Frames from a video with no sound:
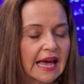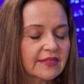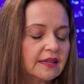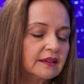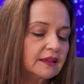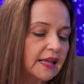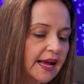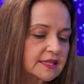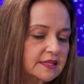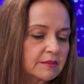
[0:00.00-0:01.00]
And then
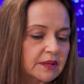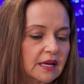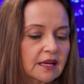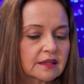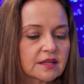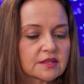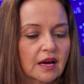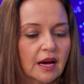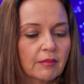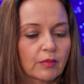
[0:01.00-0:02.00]
lastly but not least,
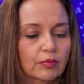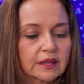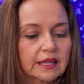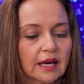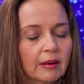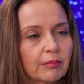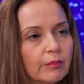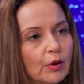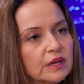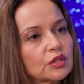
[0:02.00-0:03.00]
um, really um,
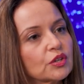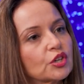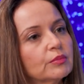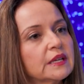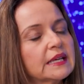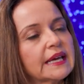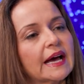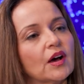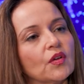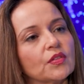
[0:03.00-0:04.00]
promoting good community
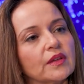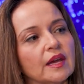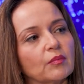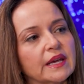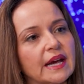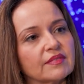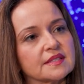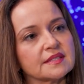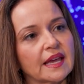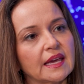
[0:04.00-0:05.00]
health. And we have
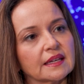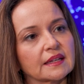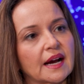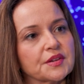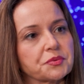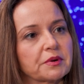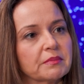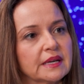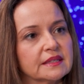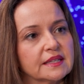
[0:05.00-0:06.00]
the saying in Kaiser
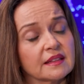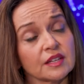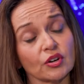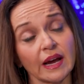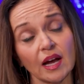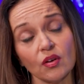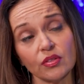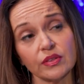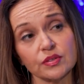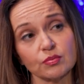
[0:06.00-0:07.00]
Permanente that your
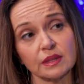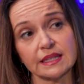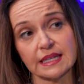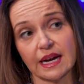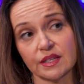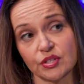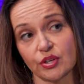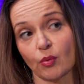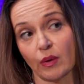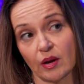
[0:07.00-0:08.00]
health is really tied to
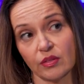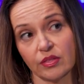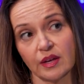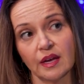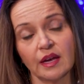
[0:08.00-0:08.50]
your wealth.